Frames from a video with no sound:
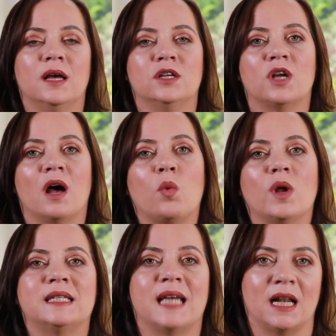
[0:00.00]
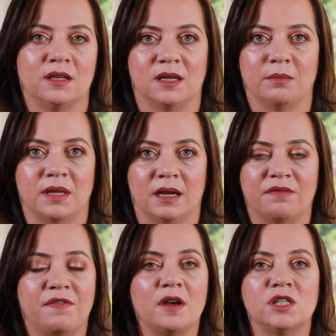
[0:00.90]
So I want to tell you something.
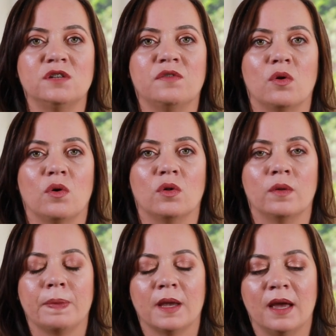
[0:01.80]
First of all,